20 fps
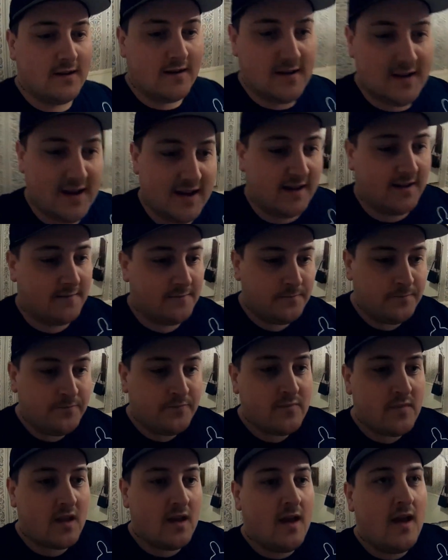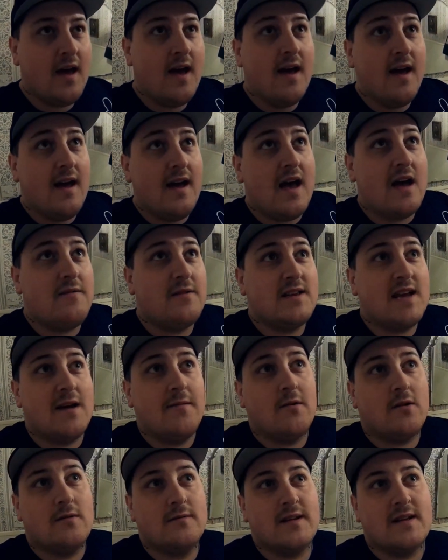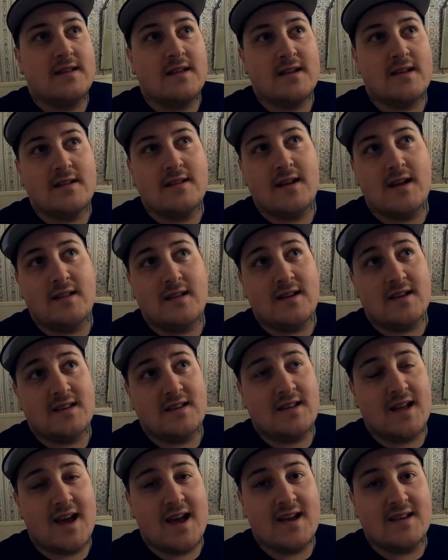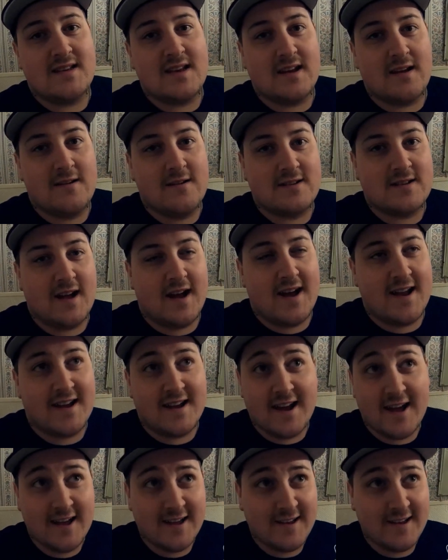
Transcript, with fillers: Like every time I come near, the, near these stairs, it goes like